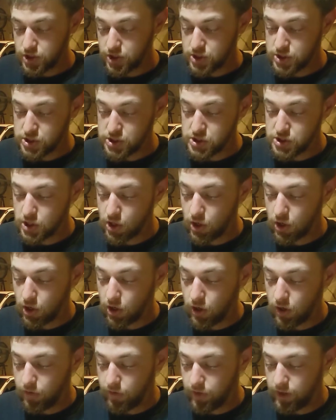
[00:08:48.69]
gonna start
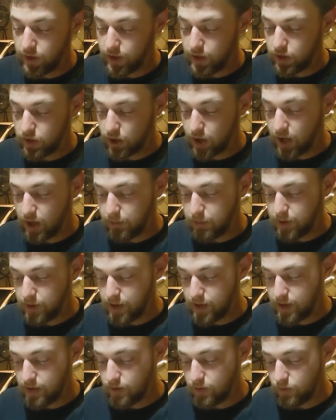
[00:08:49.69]
on the crank
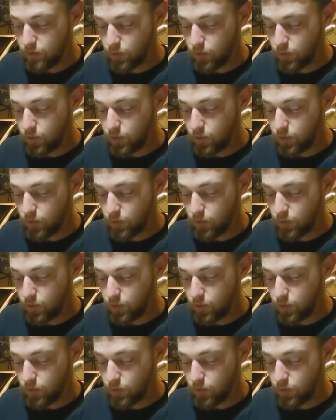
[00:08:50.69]
pin